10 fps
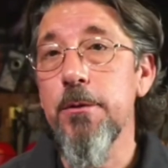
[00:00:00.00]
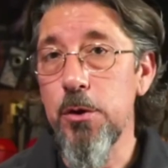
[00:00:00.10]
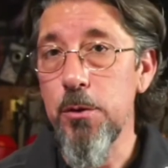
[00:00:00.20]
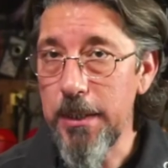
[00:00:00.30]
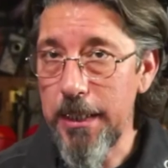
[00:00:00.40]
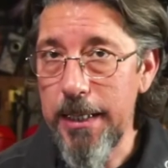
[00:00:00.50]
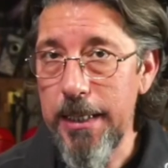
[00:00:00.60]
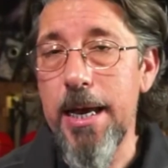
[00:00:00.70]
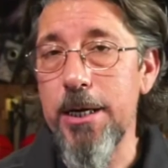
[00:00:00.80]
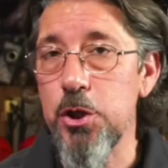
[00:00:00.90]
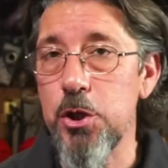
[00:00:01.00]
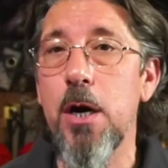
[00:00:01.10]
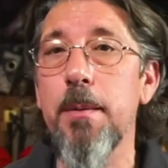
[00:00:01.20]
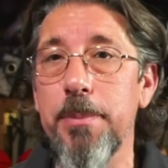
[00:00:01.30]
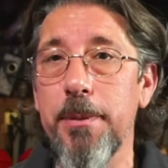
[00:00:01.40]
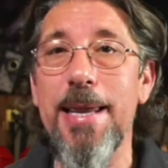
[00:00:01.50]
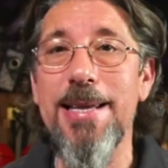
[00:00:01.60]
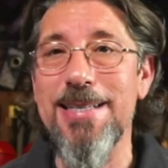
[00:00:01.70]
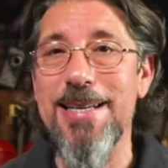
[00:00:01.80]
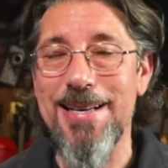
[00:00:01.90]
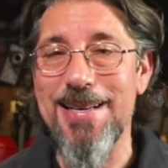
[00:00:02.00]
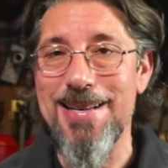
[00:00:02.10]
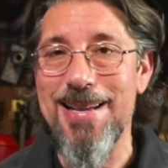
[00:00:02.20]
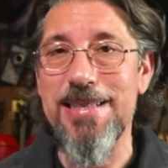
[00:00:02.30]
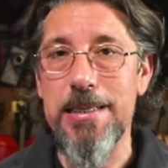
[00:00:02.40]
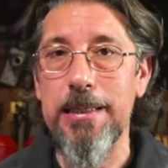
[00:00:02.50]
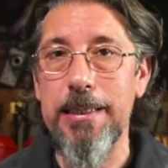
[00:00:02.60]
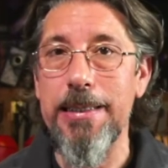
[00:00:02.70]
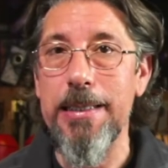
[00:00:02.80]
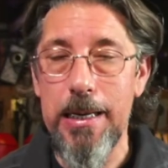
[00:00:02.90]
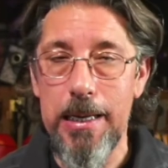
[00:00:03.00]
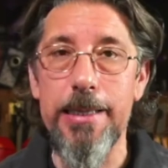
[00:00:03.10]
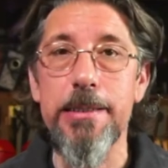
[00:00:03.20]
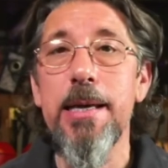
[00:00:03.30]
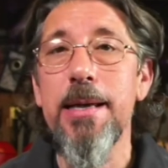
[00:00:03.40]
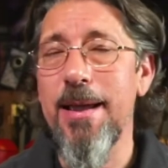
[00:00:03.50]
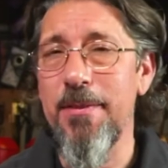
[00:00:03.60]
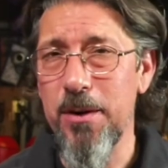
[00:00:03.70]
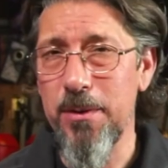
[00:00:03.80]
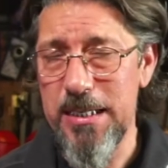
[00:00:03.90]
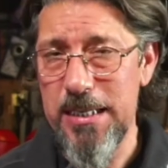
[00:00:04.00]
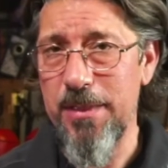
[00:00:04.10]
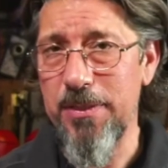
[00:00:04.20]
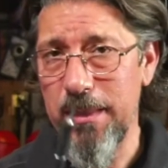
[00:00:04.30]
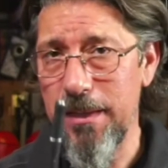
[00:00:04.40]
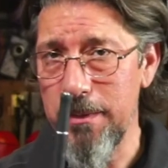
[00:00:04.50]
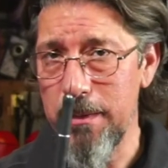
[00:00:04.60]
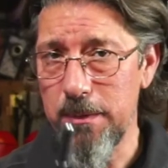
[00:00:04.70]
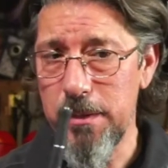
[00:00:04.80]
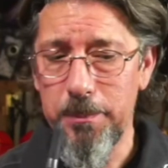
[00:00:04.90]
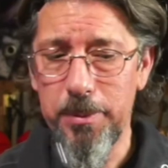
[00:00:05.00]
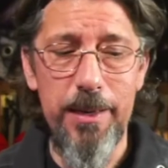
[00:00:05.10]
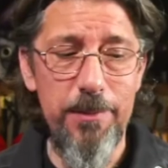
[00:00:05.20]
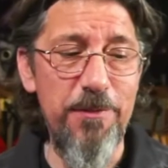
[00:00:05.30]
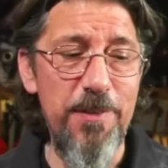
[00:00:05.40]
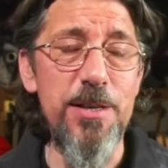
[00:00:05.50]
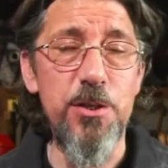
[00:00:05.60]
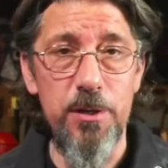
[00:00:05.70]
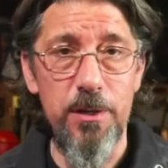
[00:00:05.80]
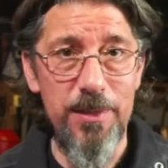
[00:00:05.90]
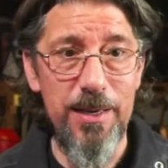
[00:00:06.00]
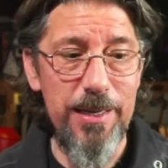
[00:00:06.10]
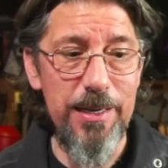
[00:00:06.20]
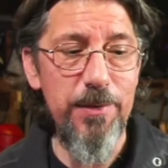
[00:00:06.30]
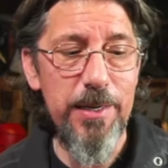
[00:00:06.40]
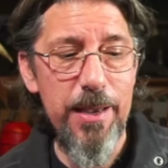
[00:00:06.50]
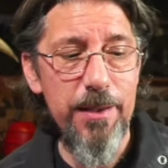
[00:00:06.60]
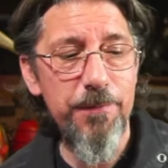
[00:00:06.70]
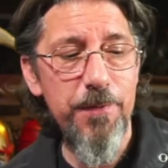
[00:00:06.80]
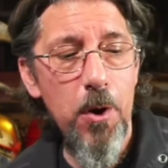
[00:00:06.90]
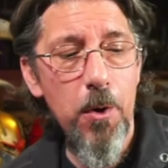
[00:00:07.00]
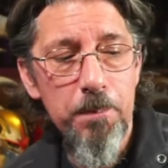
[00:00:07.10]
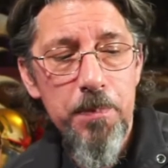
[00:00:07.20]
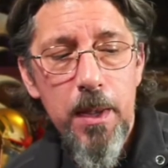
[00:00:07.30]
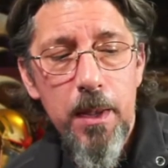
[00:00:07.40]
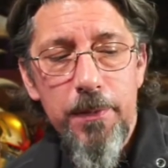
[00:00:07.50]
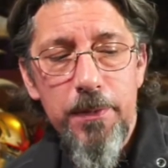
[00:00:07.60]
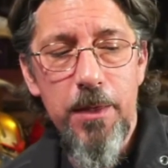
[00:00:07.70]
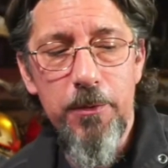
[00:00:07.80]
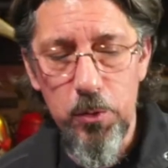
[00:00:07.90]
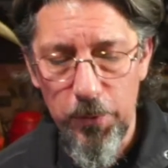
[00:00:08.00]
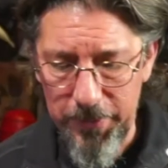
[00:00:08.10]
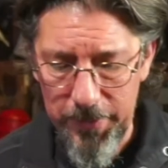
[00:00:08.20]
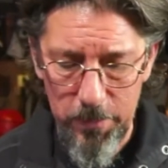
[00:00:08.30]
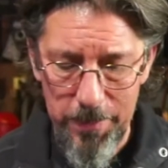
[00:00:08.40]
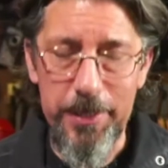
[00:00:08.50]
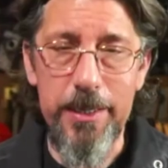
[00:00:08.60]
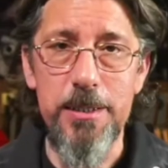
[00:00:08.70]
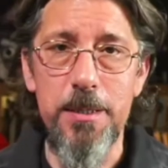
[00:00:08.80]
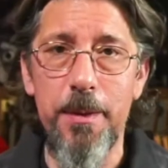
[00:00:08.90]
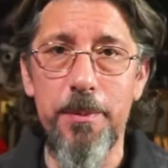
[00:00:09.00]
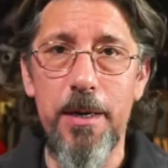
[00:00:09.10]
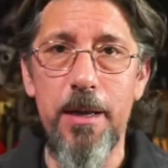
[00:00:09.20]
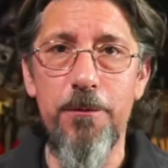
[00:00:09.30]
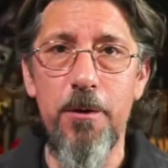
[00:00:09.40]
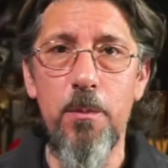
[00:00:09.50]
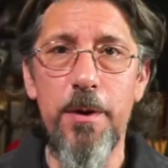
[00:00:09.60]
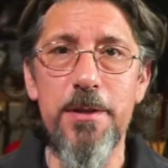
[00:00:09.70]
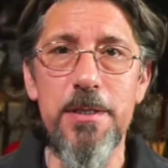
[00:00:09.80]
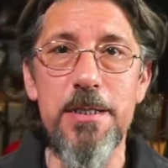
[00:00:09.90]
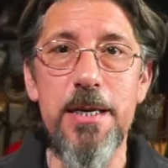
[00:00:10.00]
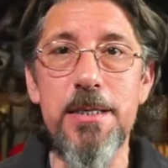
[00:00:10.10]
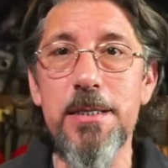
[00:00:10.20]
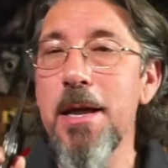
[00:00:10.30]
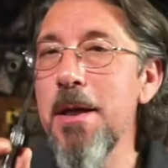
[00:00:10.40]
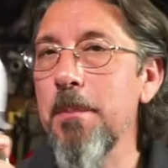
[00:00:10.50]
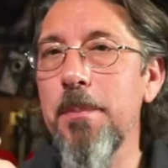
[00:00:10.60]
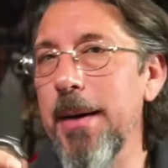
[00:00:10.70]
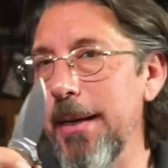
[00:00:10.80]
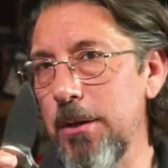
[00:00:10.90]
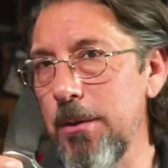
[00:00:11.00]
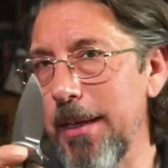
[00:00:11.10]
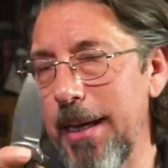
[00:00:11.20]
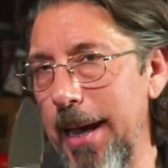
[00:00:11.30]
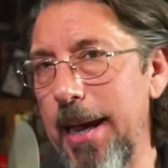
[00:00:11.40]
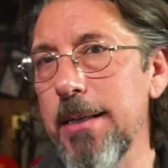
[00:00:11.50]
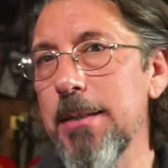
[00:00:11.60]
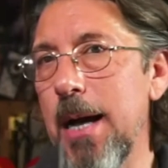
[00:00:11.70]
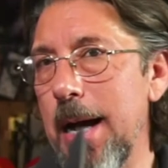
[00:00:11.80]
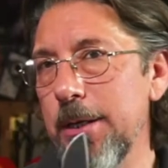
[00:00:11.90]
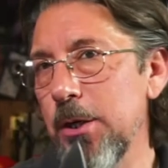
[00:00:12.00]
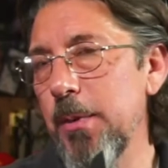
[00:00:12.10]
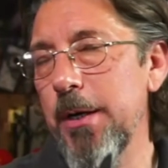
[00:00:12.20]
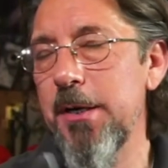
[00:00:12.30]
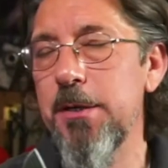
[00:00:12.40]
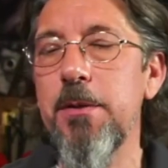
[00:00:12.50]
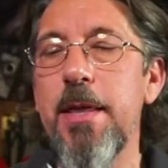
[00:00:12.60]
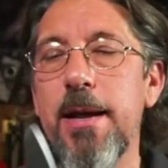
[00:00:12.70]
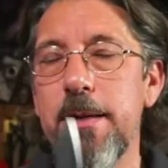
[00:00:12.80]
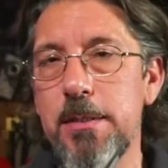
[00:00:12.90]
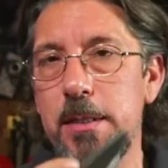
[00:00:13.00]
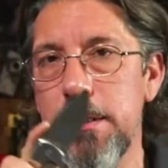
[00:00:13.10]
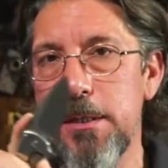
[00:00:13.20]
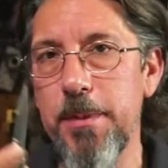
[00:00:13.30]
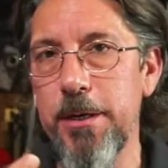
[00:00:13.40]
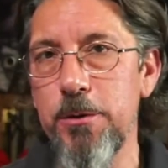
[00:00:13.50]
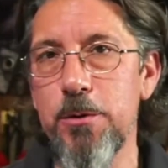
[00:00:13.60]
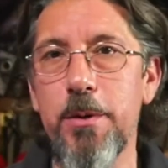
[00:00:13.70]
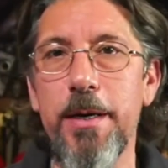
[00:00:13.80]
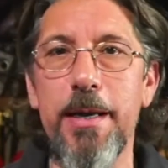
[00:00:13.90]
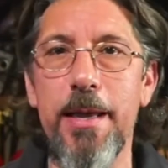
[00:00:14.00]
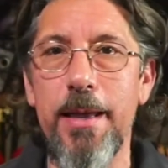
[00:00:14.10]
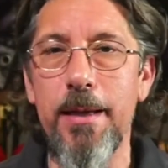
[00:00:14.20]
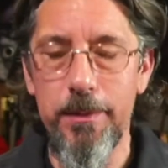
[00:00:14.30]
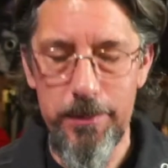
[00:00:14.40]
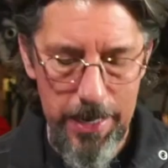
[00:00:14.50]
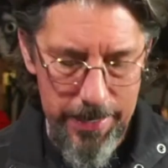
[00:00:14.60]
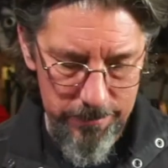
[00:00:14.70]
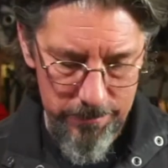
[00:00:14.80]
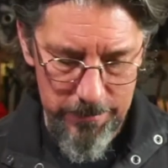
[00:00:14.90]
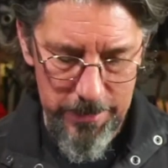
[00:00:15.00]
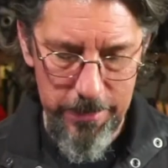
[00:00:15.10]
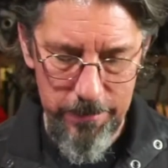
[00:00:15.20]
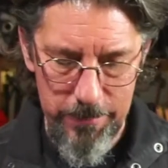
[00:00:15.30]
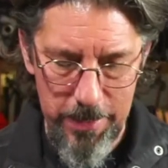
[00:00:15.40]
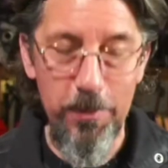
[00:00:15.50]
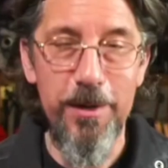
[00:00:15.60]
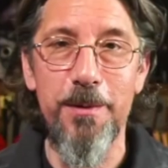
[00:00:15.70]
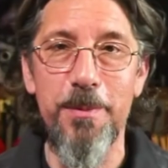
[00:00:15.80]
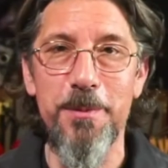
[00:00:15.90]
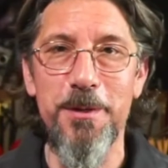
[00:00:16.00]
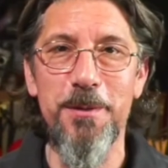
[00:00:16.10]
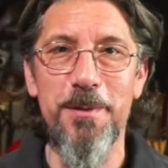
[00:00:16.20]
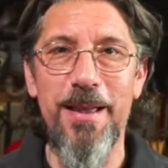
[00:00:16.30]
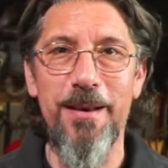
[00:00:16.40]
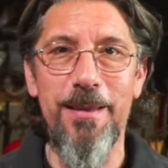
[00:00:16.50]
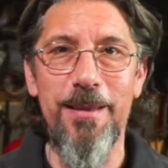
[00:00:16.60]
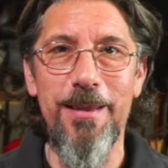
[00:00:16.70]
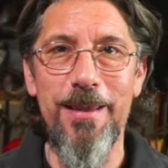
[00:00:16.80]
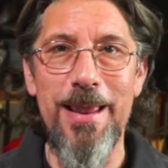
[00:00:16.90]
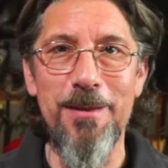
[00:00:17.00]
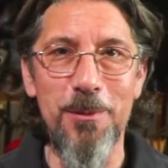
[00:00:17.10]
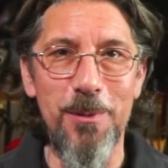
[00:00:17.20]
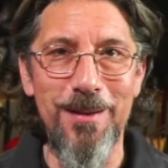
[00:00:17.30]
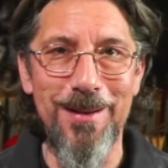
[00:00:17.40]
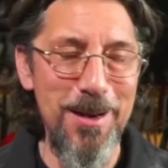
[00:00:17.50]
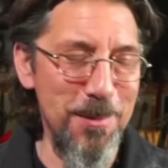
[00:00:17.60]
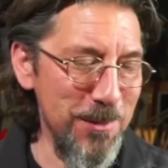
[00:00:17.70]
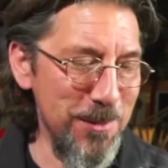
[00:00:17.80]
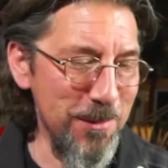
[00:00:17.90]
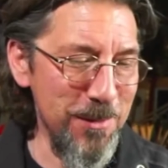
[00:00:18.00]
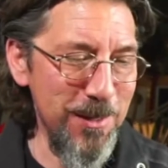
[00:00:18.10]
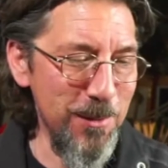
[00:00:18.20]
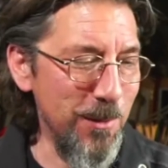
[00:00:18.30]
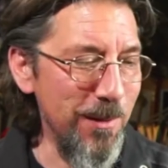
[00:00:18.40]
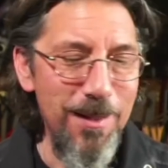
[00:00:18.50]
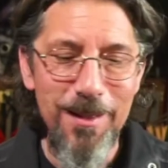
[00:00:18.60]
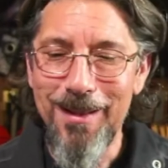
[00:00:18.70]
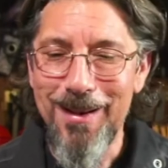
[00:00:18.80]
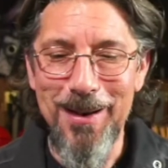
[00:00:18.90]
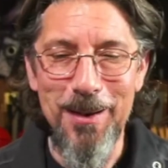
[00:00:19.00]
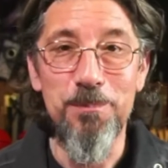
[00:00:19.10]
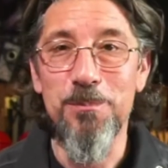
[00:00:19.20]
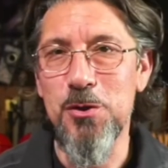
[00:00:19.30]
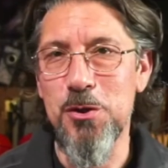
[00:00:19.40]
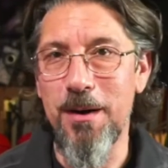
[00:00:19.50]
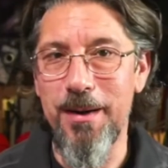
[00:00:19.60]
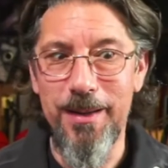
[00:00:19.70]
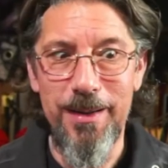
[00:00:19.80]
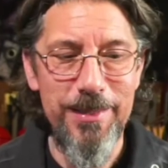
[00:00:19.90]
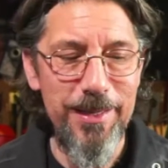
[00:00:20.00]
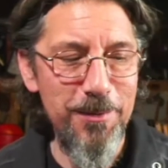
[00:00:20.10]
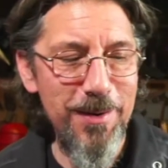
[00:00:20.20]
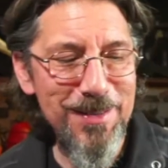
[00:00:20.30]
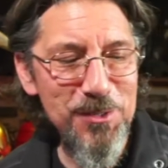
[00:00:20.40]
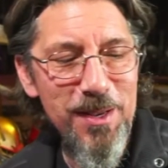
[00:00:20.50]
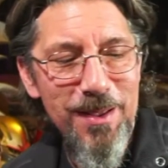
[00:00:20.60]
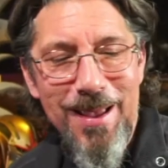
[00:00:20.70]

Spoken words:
You need a sharp blade to get a nice clean cut, and there is nothing that dulls a blade faster than EVA foam. The other cool thing that would be nice to be able to cut foam with is this, but you can't. I just wanted to do that because this is my new toy, and I wanted to be able to do that and have it work on camera, so that was kind of cool. Sorry, I digress.